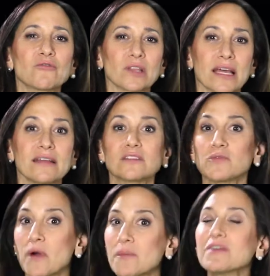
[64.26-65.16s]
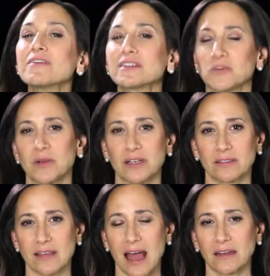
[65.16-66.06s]
of relate to when we've
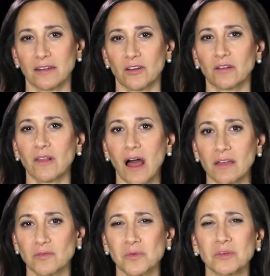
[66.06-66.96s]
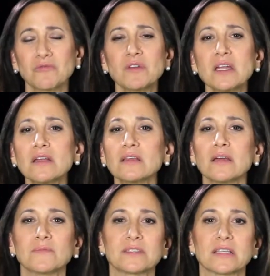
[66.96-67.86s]
experienced that in our lives, when we're
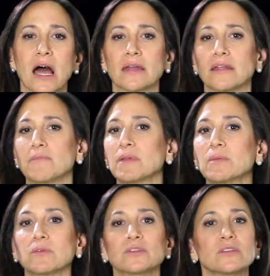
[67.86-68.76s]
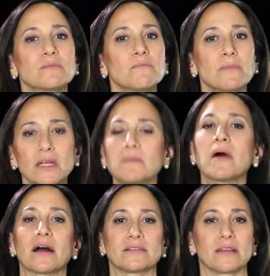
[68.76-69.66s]
really upset and people just
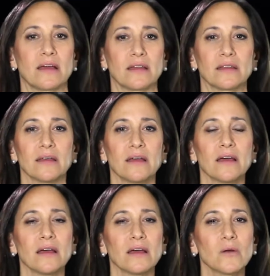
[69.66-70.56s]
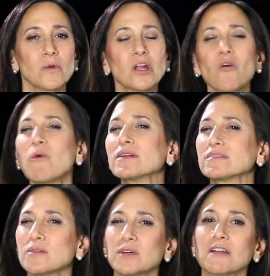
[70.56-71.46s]
minimize it. And we don't want
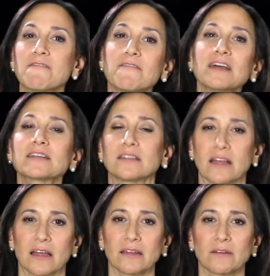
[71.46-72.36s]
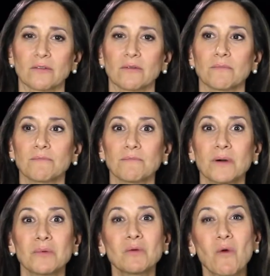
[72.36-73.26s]
someone to fix it,
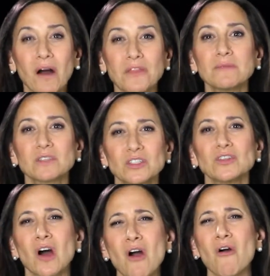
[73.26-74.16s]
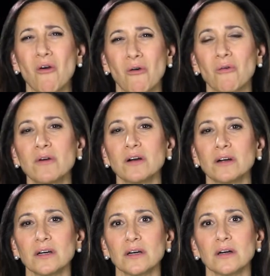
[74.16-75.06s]
but we want them to know,
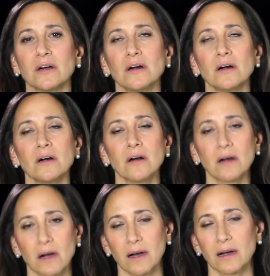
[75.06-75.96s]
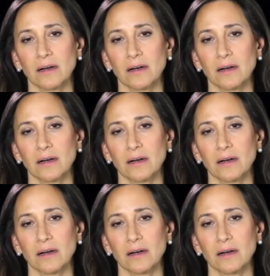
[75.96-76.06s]
oh,